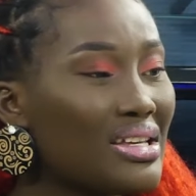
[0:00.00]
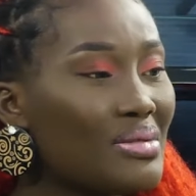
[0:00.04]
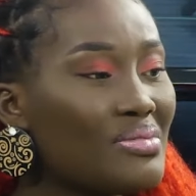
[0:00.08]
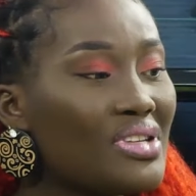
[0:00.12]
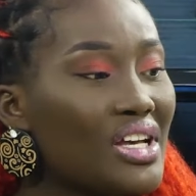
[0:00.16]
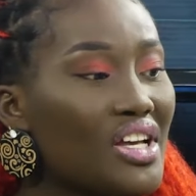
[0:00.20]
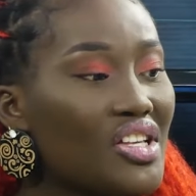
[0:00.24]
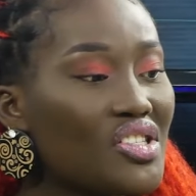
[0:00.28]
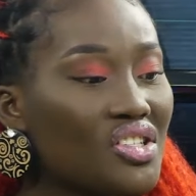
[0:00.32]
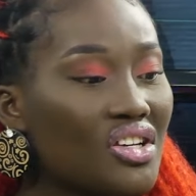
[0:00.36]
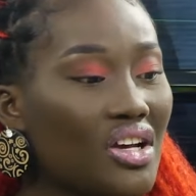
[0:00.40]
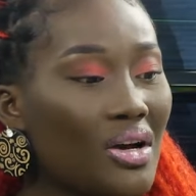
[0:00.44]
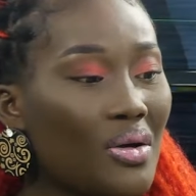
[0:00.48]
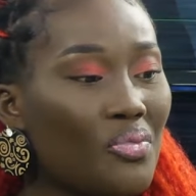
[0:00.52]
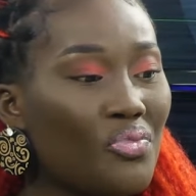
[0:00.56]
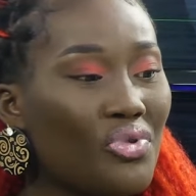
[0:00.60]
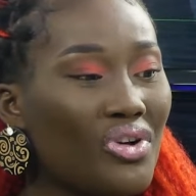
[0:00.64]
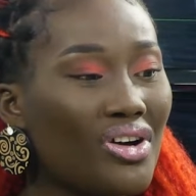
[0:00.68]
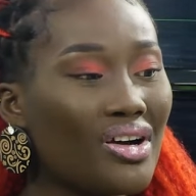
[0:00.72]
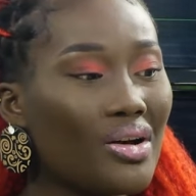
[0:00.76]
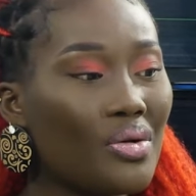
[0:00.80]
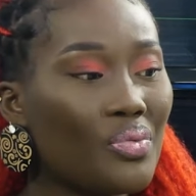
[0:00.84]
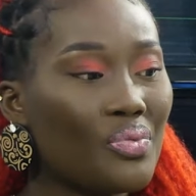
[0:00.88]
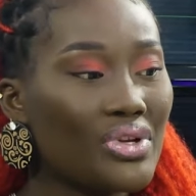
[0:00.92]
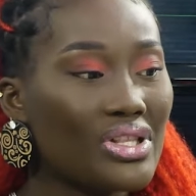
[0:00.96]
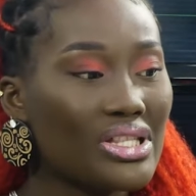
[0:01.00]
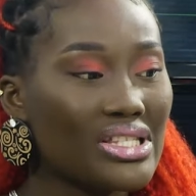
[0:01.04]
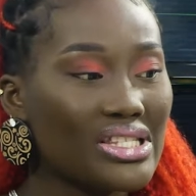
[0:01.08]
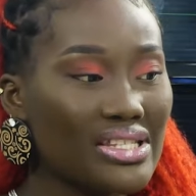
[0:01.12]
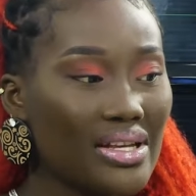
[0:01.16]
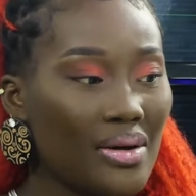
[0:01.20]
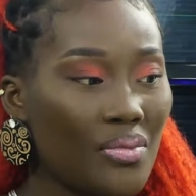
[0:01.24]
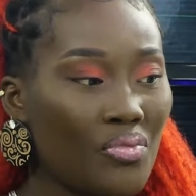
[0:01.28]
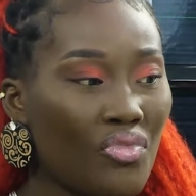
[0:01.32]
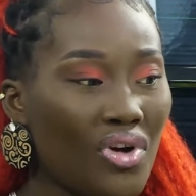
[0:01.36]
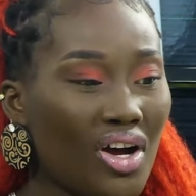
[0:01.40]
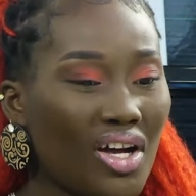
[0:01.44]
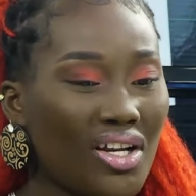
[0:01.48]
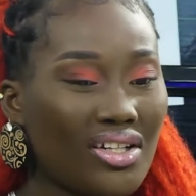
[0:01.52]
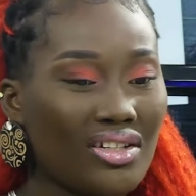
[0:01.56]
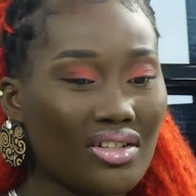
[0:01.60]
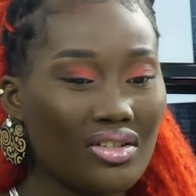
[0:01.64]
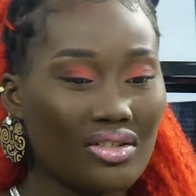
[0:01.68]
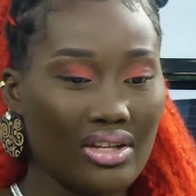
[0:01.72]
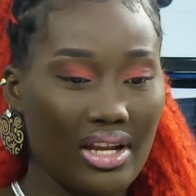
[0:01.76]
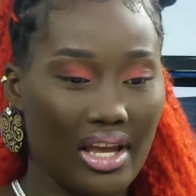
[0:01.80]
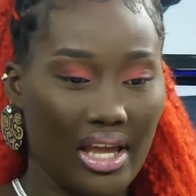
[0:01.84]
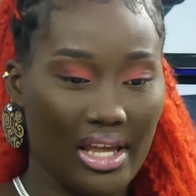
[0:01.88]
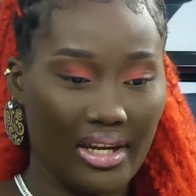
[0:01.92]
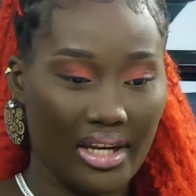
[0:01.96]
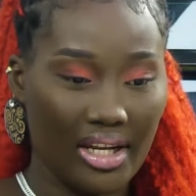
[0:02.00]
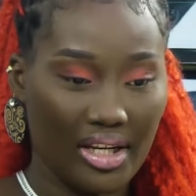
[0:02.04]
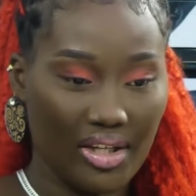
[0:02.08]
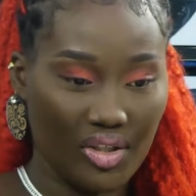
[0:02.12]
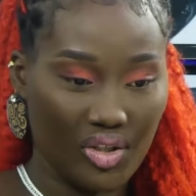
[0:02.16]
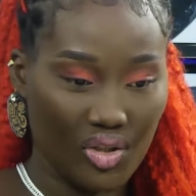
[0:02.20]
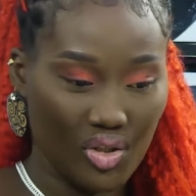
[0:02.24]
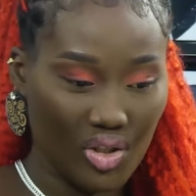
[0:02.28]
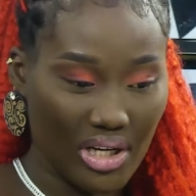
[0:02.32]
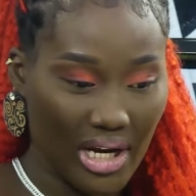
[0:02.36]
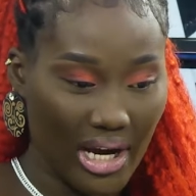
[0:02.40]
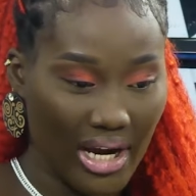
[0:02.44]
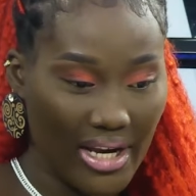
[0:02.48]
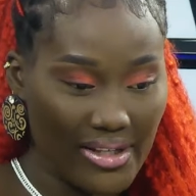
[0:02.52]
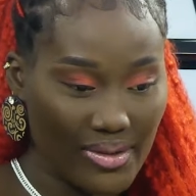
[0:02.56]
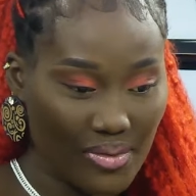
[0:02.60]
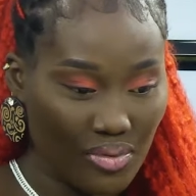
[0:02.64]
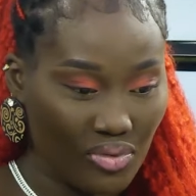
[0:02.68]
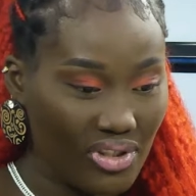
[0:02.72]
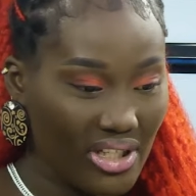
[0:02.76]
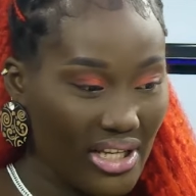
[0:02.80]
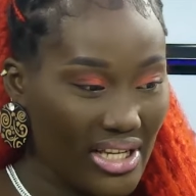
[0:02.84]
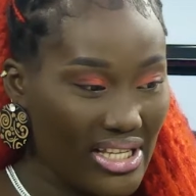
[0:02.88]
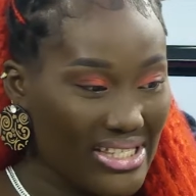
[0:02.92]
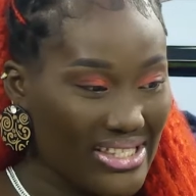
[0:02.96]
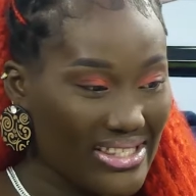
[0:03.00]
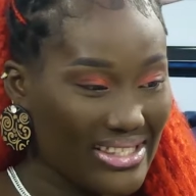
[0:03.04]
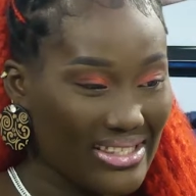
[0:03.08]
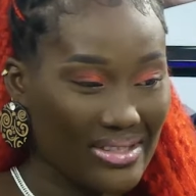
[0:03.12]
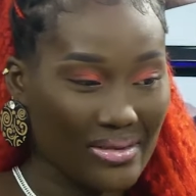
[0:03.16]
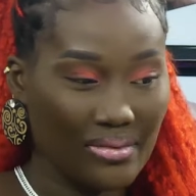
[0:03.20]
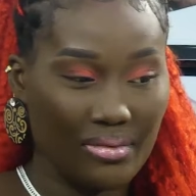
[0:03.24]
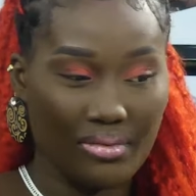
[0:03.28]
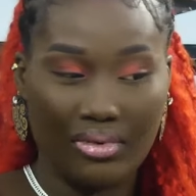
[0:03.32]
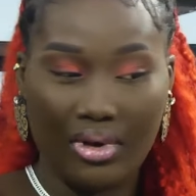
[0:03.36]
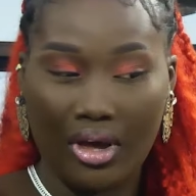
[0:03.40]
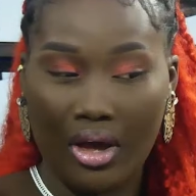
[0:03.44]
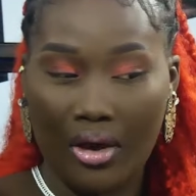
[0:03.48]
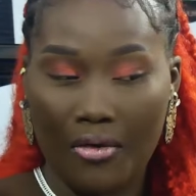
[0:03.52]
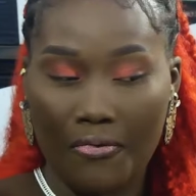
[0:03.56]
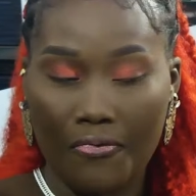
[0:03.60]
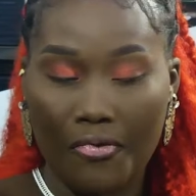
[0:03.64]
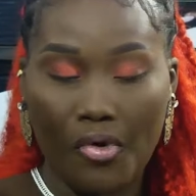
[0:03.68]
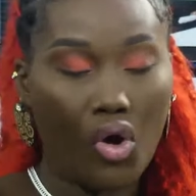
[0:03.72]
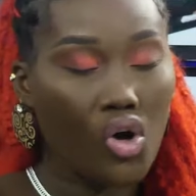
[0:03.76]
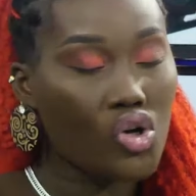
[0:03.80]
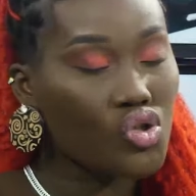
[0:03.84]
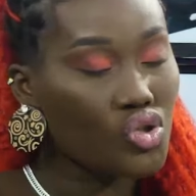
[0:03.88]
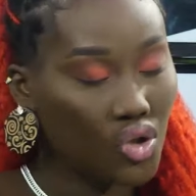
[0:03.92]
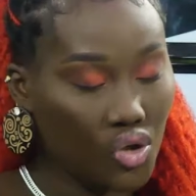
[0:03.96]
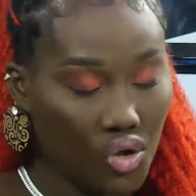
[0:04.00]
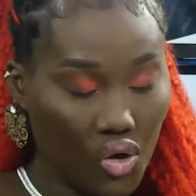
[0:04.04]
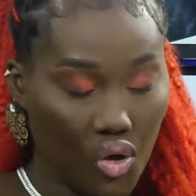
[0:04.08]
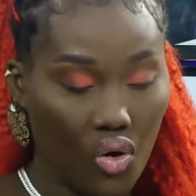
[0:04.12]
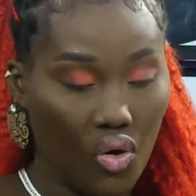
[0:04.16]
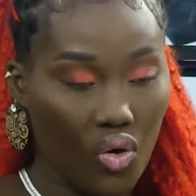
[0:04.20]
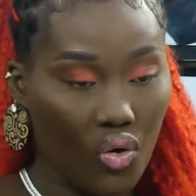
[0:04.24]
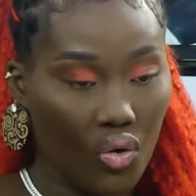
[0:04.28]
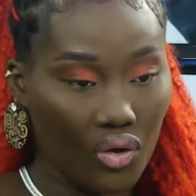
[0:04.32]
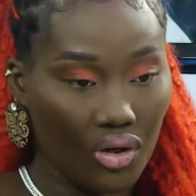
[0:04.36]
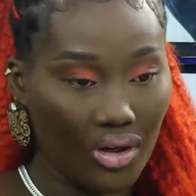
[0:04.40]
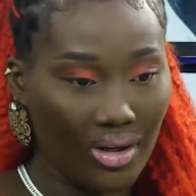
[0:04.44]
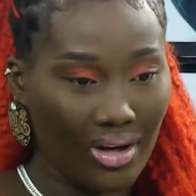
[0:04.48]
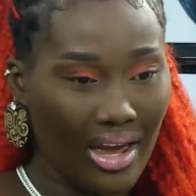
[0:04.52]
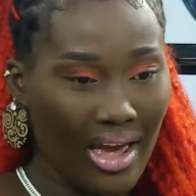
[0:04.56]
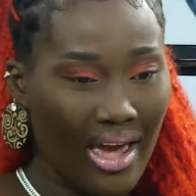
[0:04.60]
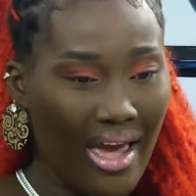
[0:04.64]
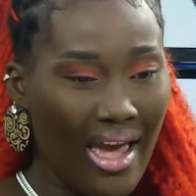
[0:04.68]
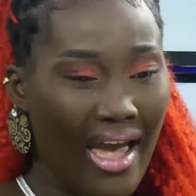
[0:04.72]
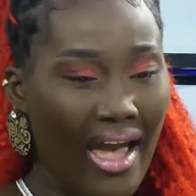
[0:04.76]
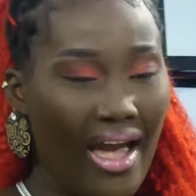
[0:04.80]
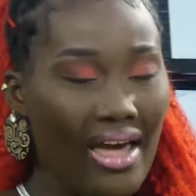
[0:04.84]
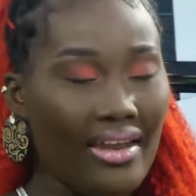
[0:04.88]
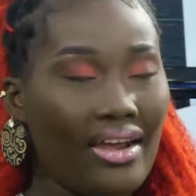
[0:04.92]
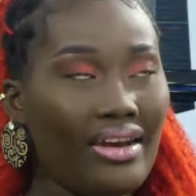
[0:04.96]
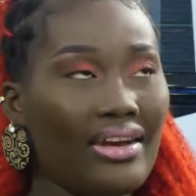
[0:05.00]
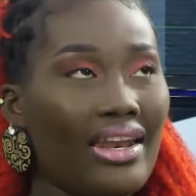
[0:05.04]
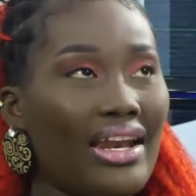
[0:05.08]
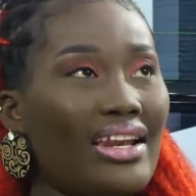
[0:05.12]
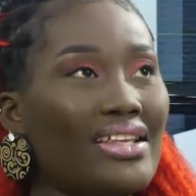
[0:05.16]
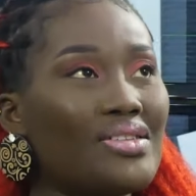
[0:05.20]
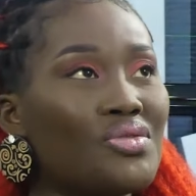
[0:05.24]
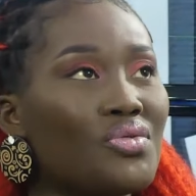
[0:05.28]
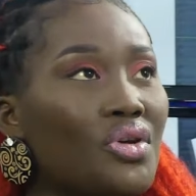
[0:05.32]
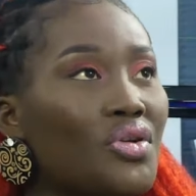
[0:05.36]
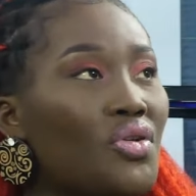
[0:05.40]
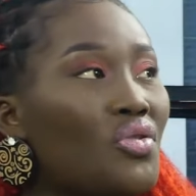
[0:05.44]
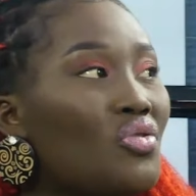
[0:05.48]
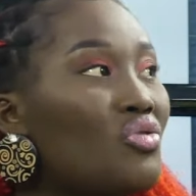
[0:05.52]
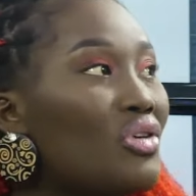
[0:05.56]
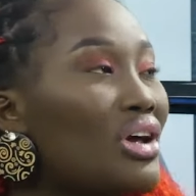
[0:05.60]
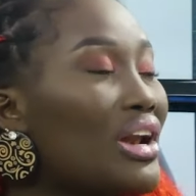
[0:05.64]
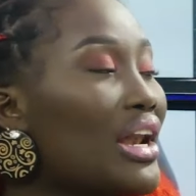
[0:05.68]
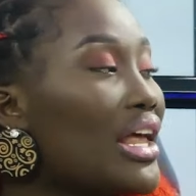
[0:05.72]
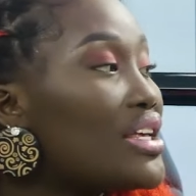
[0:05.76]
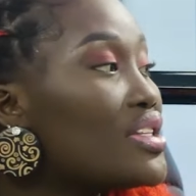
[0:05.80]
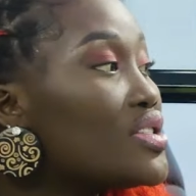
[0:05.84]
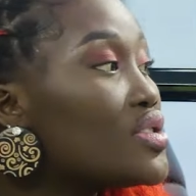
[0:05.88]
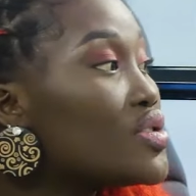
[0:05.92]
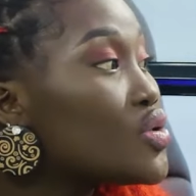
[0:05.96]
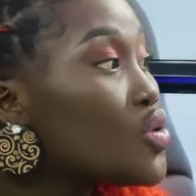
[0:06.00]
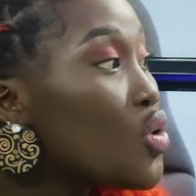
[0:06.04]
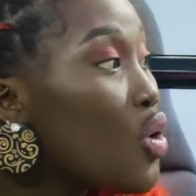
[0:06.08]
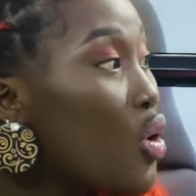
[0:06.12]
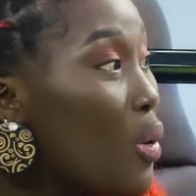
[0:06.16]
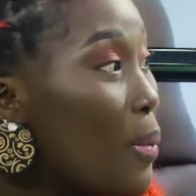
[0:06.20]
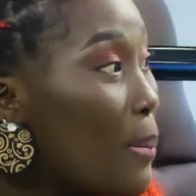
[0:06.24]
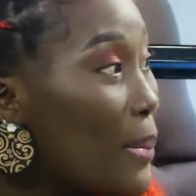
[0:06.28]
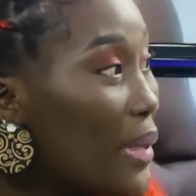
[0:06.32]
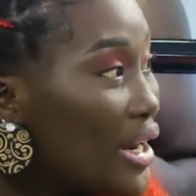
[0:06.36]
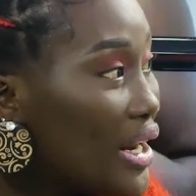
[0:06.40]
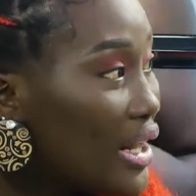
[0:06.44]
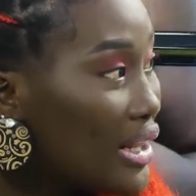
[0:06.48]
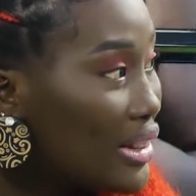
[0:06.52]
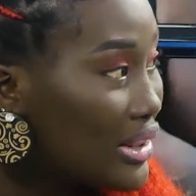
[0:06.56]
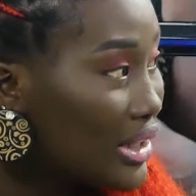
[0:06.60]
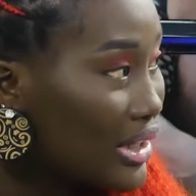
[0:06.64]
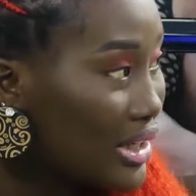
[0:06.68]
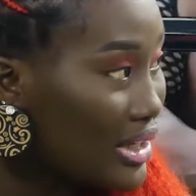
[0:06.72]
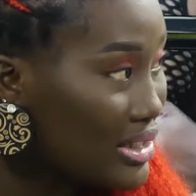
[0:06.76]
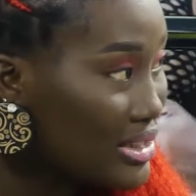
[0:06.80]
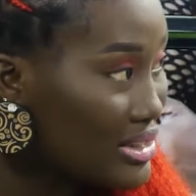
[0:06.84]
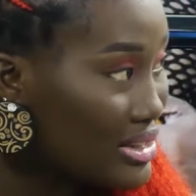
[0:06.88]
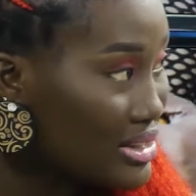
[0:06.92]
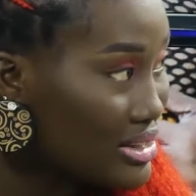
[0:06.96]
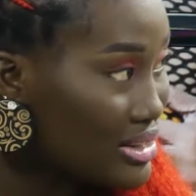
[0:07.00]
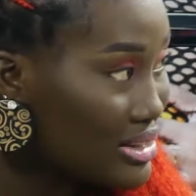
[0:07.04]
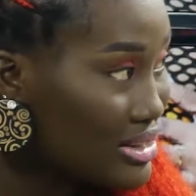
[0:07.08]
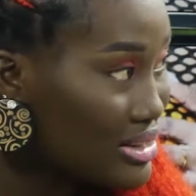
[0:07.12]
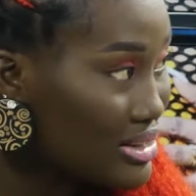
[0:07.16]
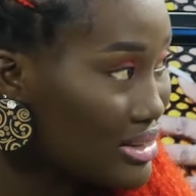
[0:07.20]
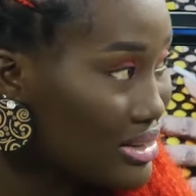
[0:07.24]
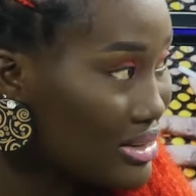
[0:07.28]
Sometimes you can break up with someone and then you guys will just focus on your own. And then that is when you realize so many things.